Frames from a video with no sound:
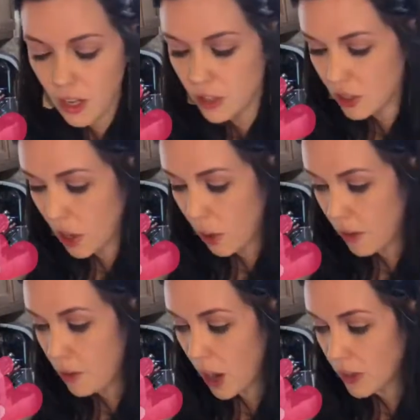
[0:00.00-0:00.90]
So,
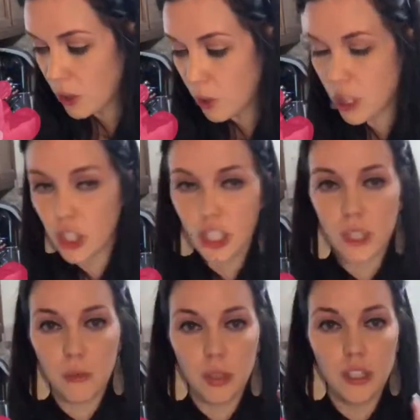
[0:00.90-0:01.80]
if you have any
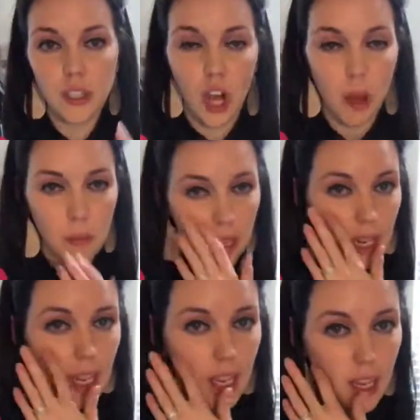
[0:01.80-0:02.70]
questions, please comment
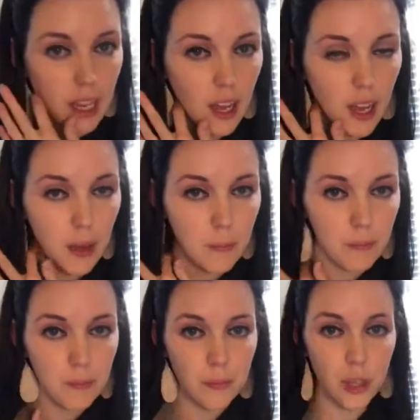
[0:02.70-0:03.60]
in, you
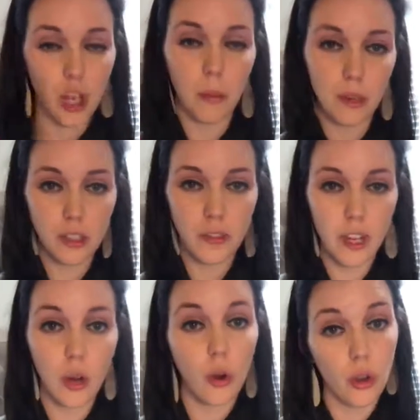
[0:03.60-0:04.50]
can comment on this
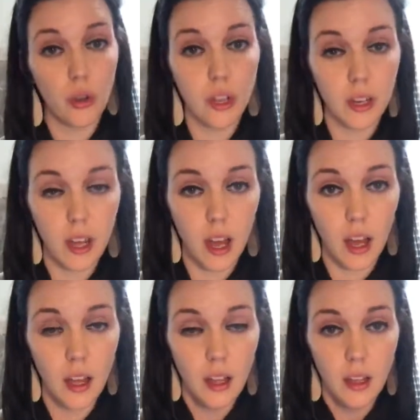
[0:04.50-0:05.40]
video or you
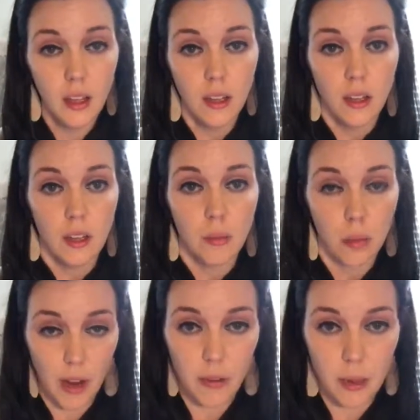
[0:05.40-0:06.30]
can
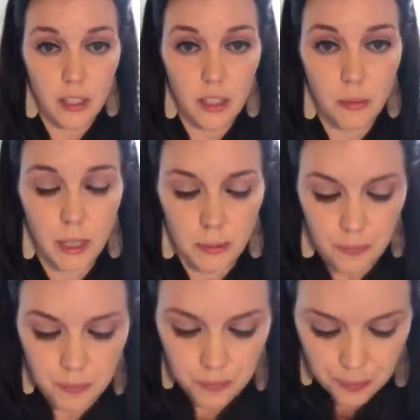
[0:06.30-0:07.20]
private message
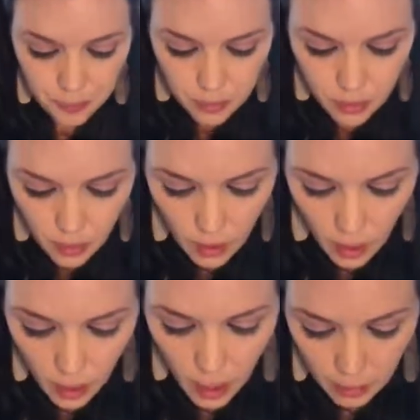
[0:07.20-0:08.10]
me.
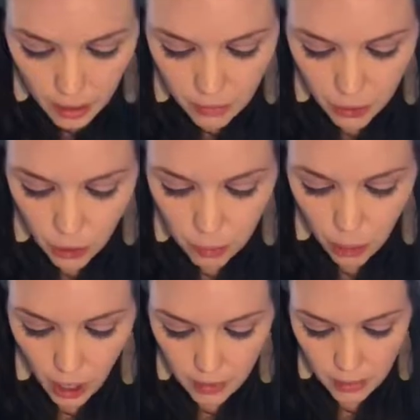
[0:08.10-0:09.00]
If you
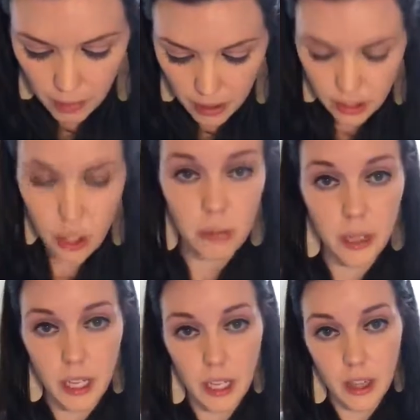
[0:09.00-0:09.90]
private message
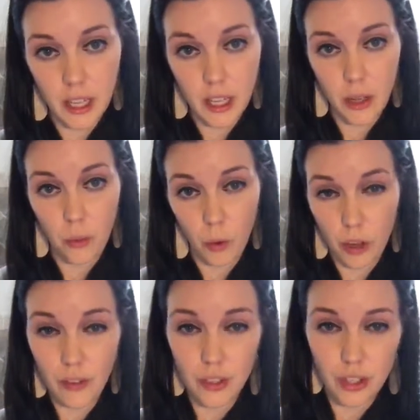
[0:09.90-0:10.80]
me the
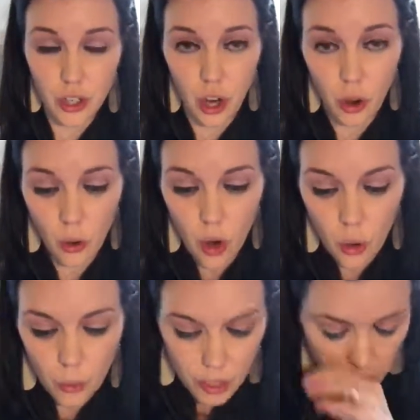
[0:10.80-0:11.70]
word of the show,
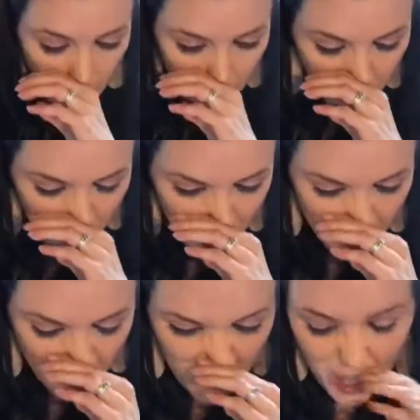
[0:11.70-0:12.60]
which I'm going
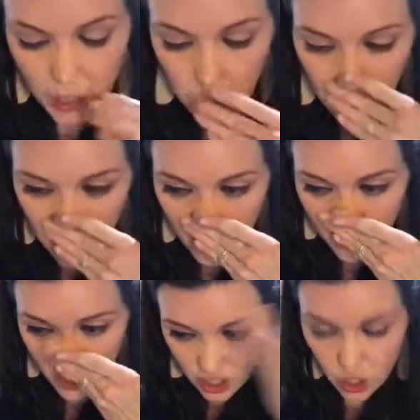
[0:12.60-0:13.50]
to make the word
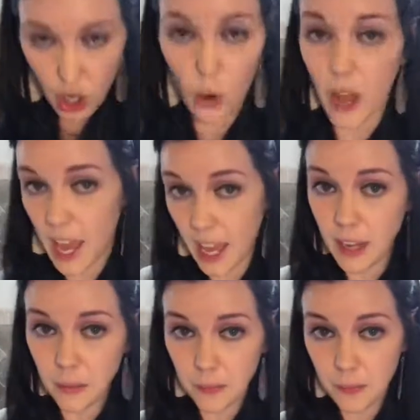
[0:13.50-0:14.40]
of the show
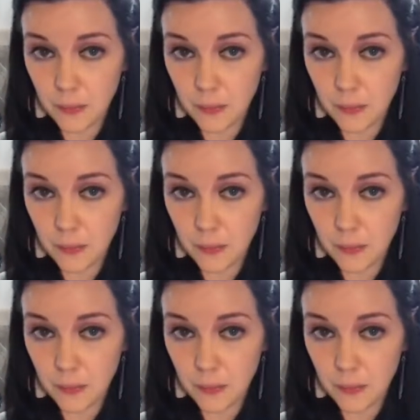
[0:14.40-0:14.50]
egg.